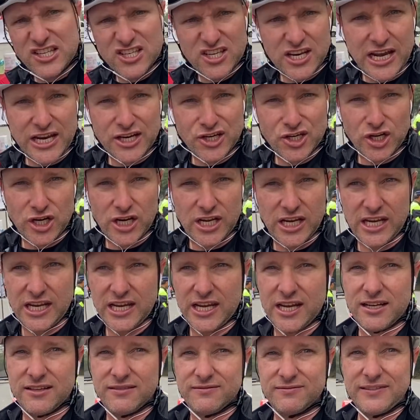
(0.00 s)
station
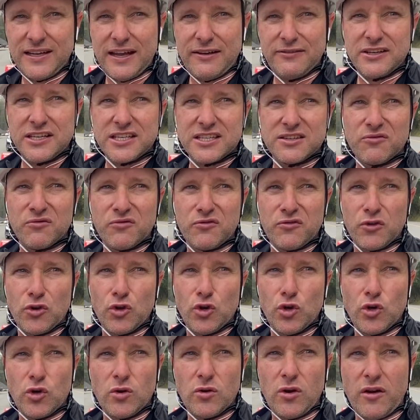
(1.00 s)
here, having some
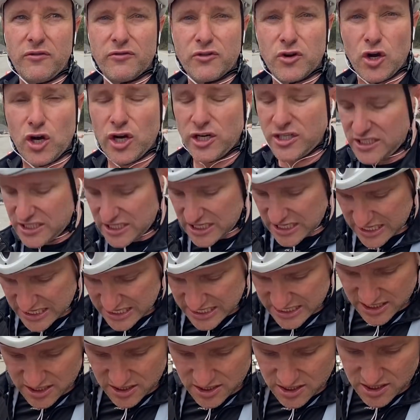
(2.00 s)
food. I've got
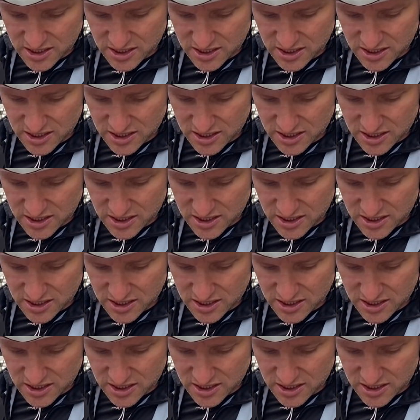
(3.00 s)
uh,